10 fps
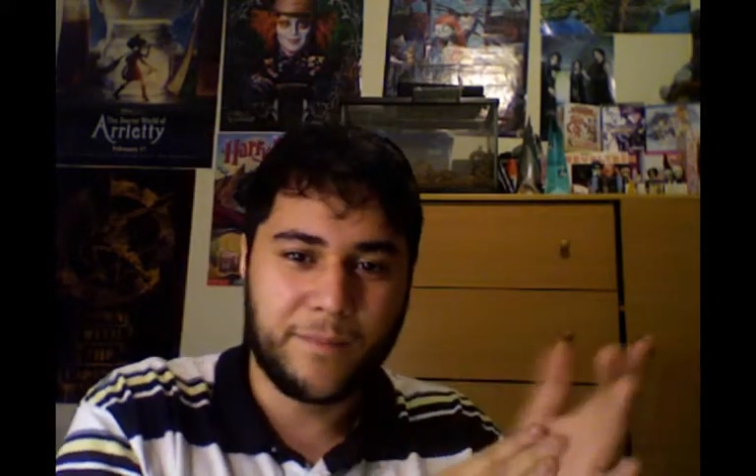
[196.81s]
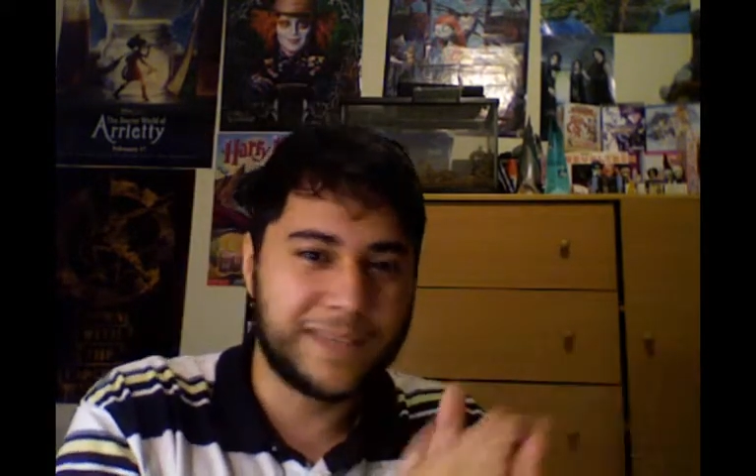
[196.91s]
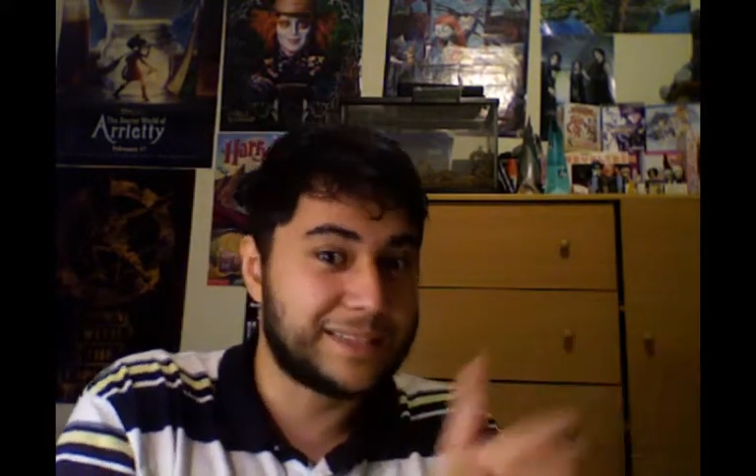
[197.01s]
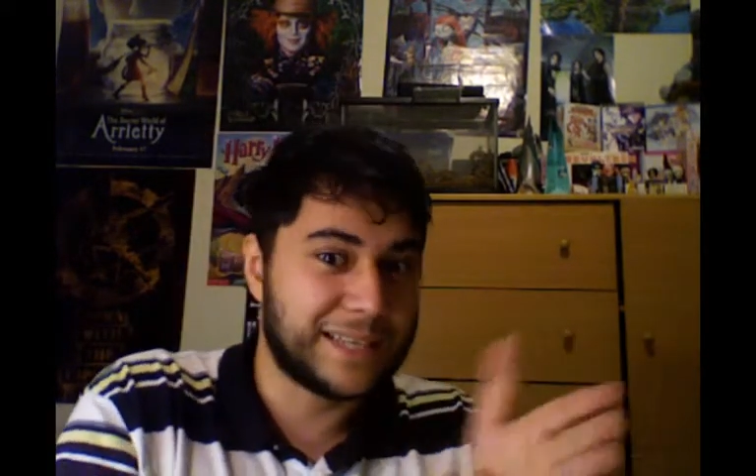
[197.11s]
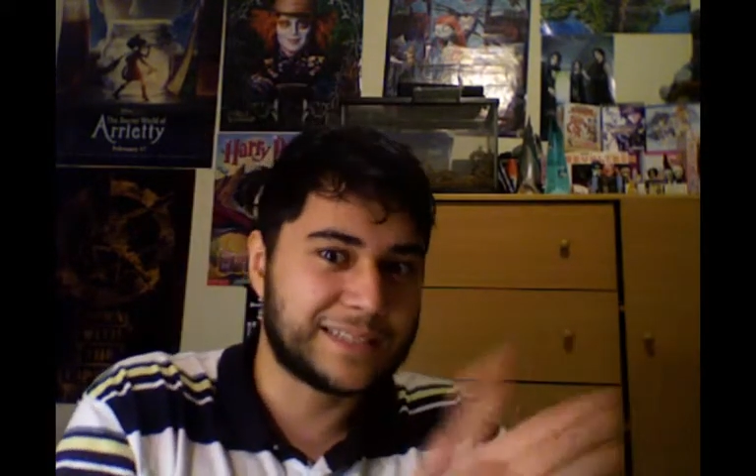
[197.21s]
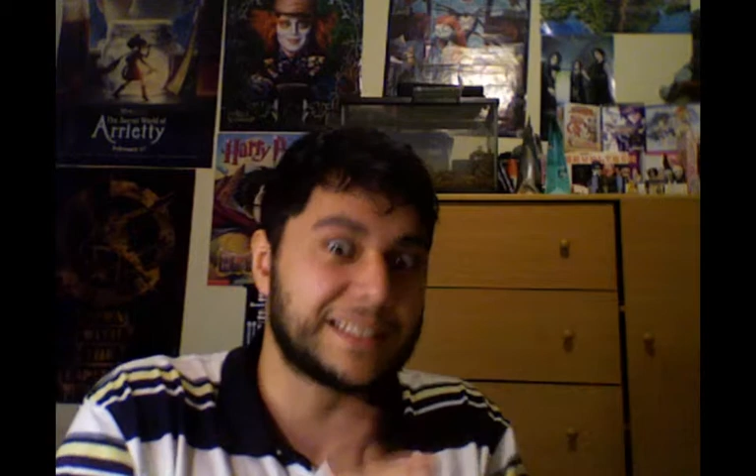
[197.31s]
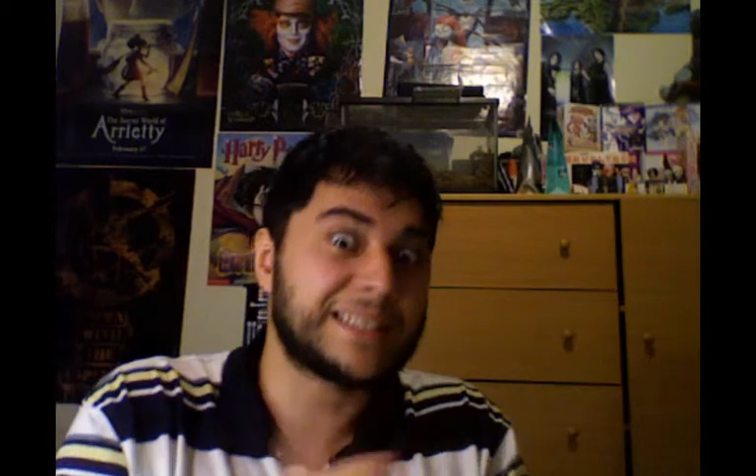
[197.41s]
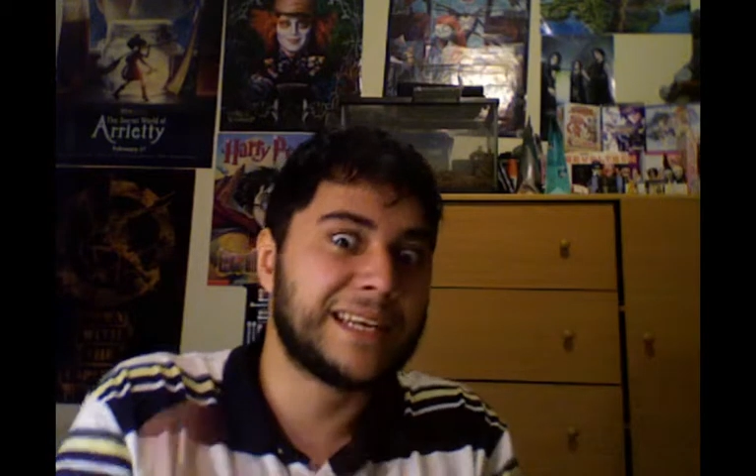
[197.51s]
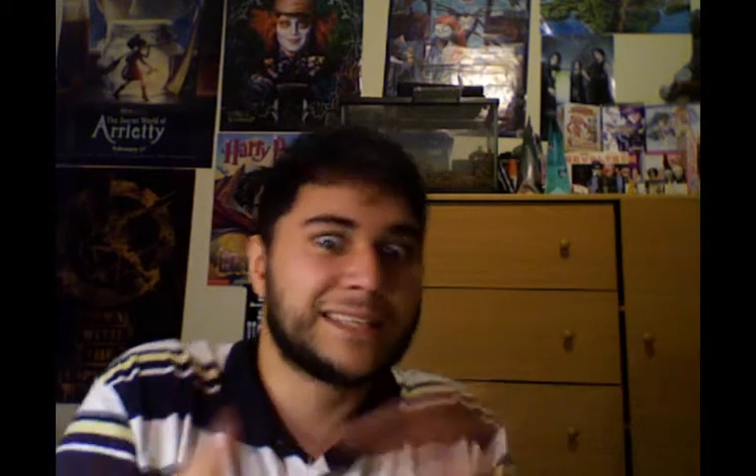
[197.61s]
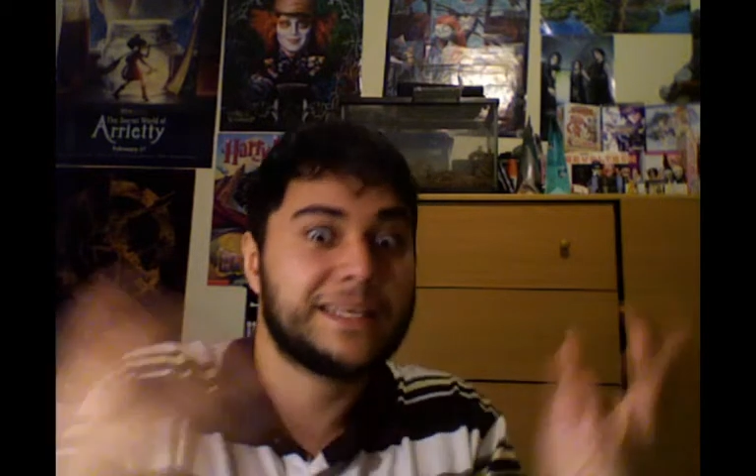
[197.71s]
insects that
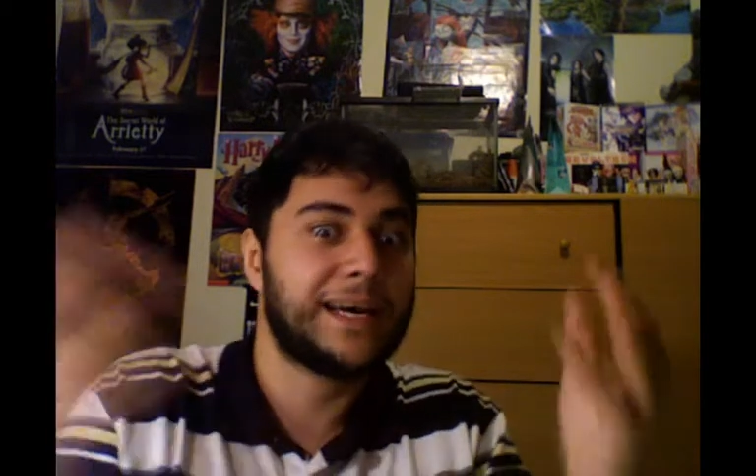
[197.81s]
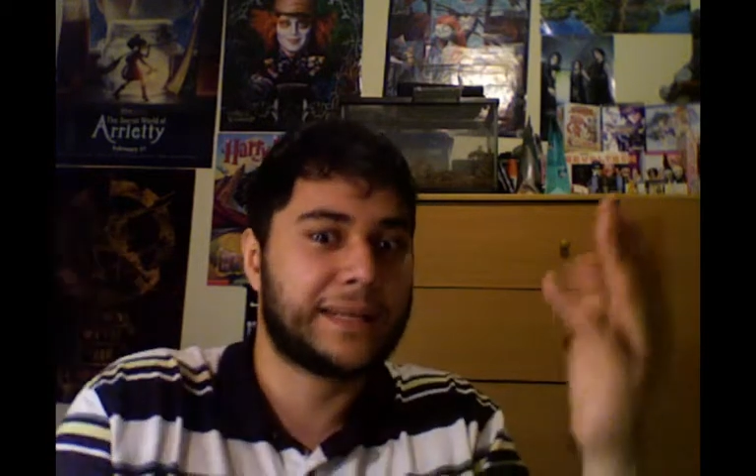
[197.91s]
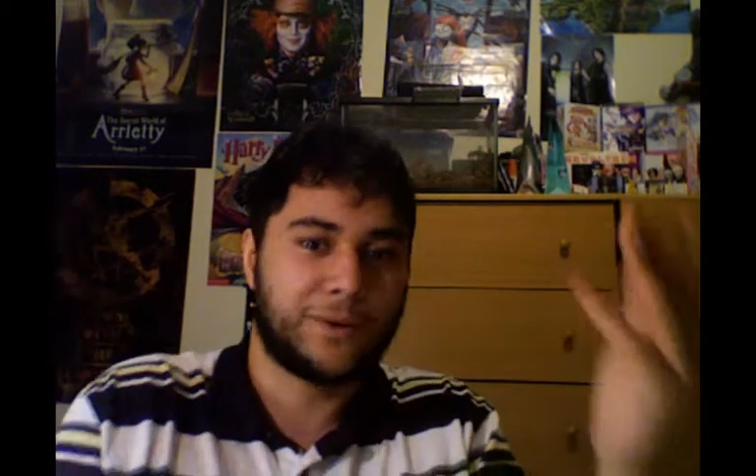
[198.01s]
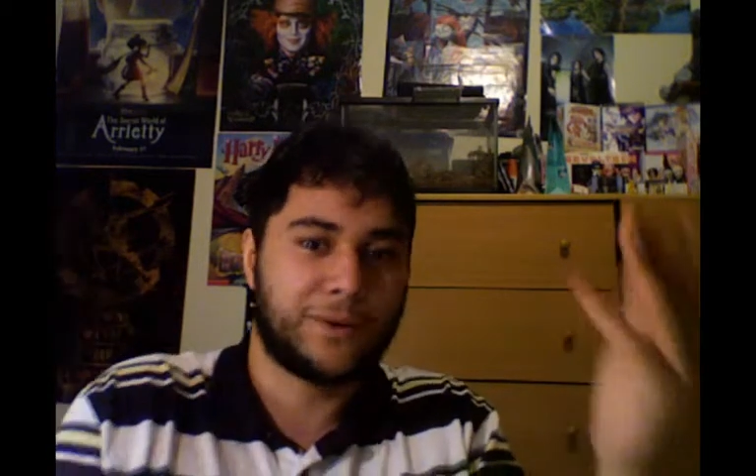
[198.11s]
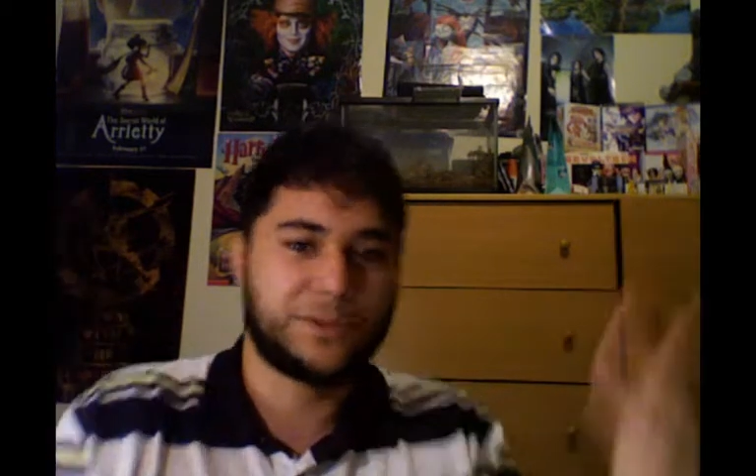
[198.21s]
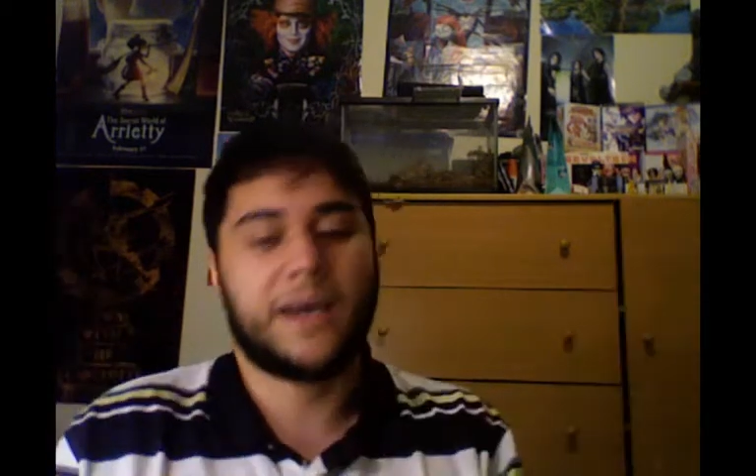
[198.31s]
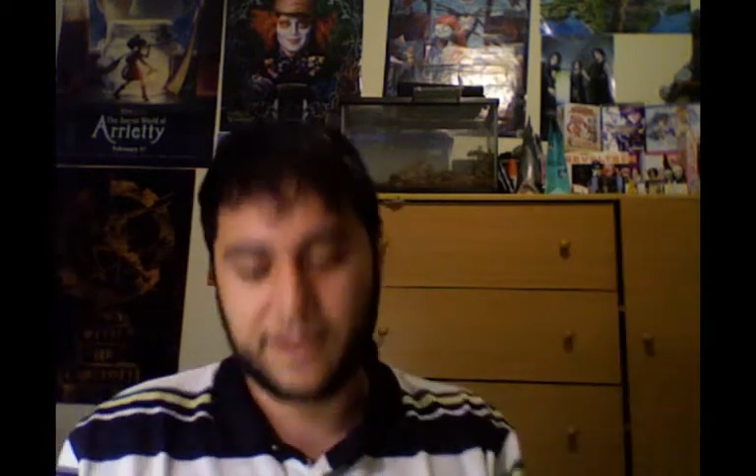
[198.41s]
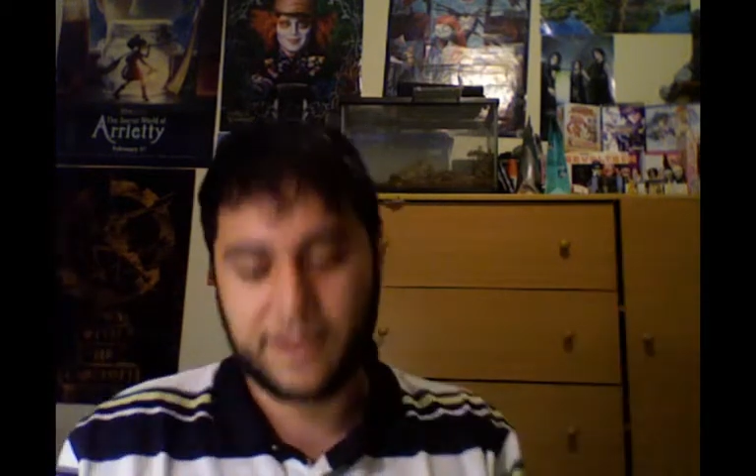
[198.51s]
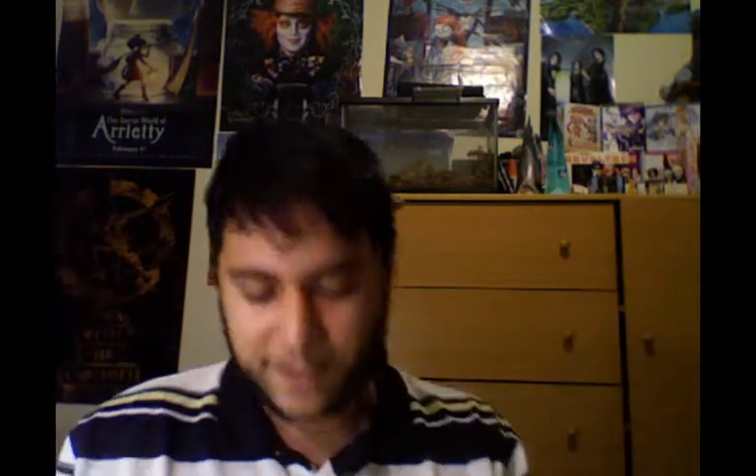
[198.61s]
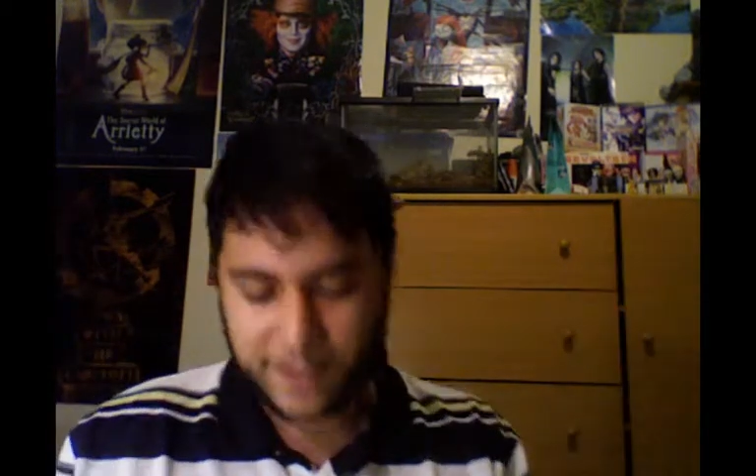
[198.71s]
they detect outside
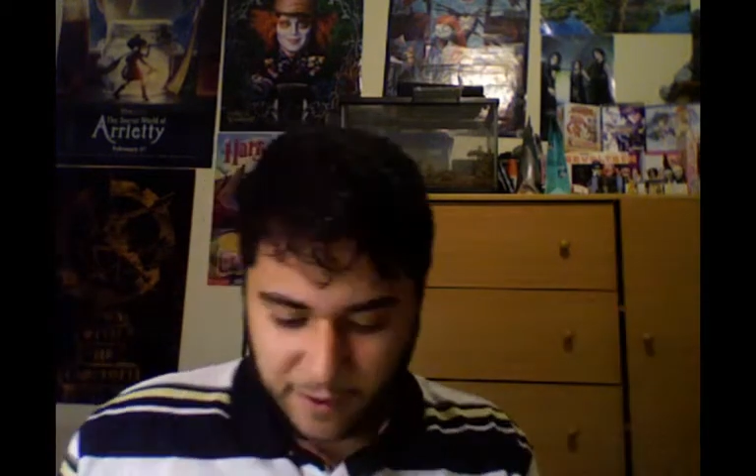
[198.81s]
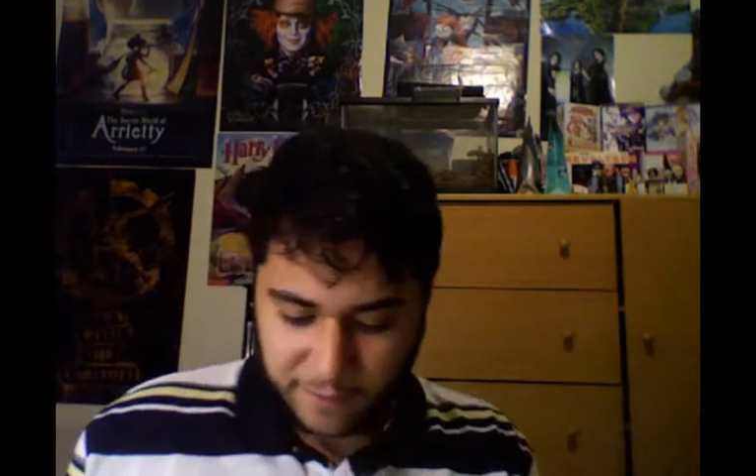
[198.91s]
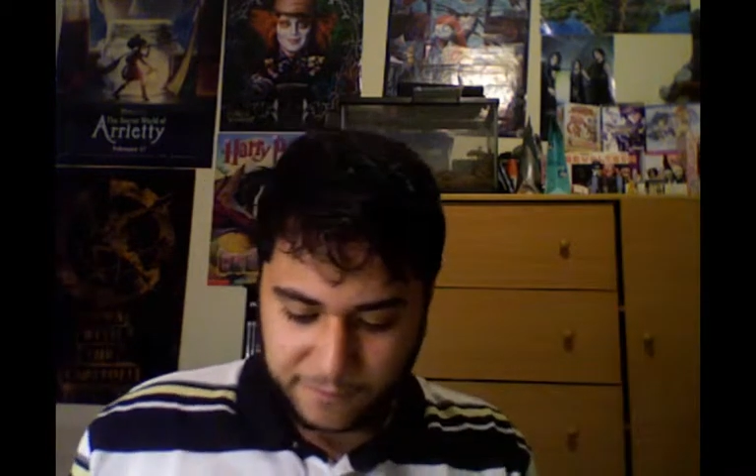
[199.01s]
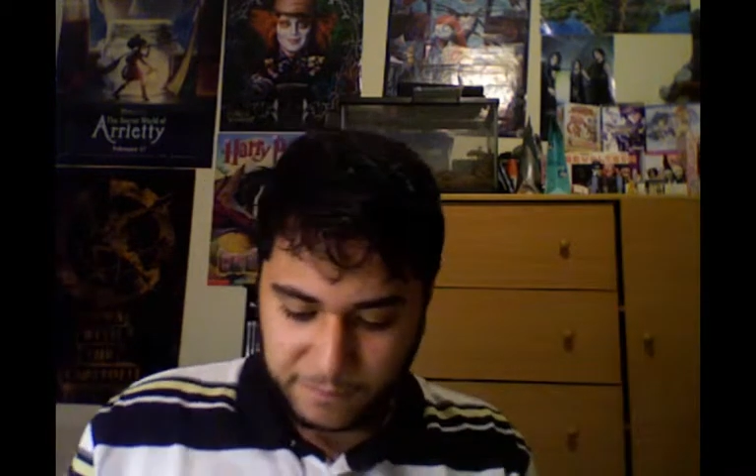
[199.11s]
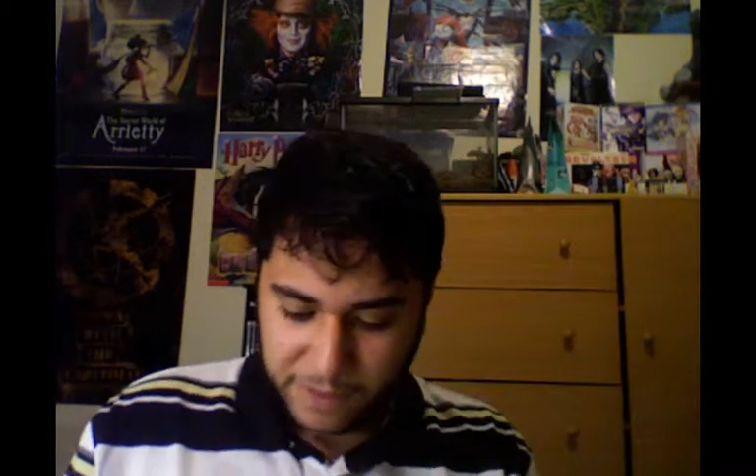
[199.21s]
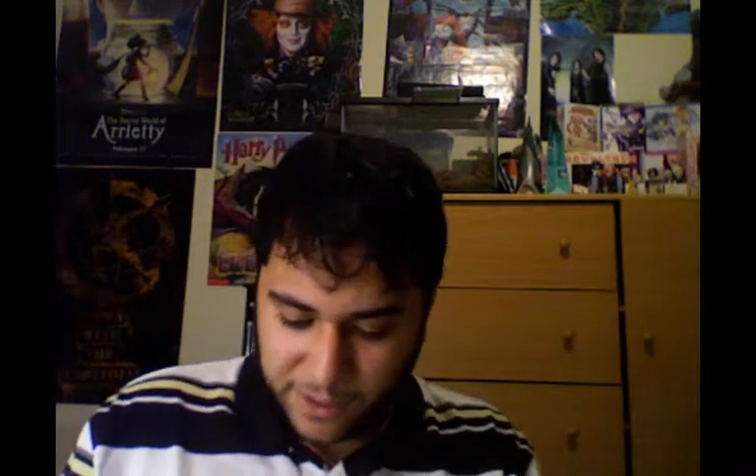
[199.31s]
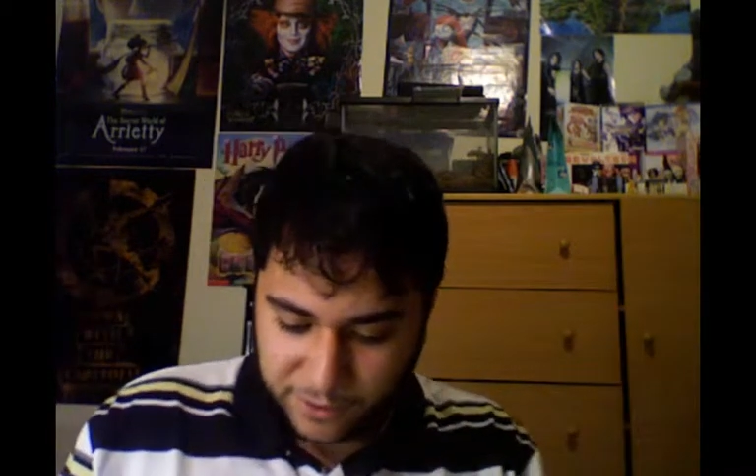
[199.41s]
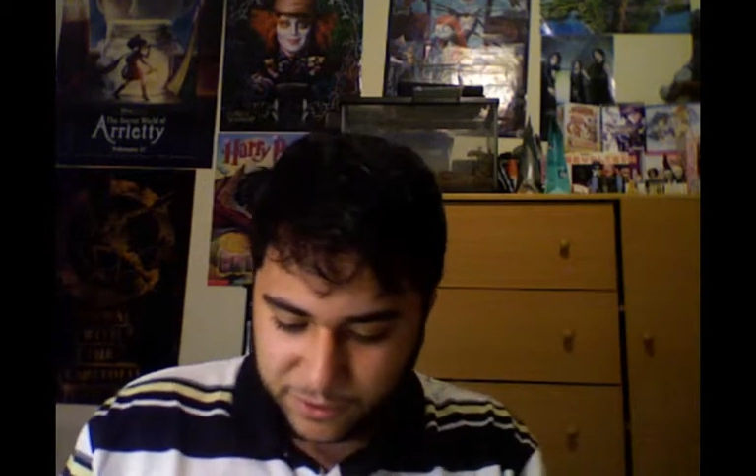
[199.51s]
of the bladder.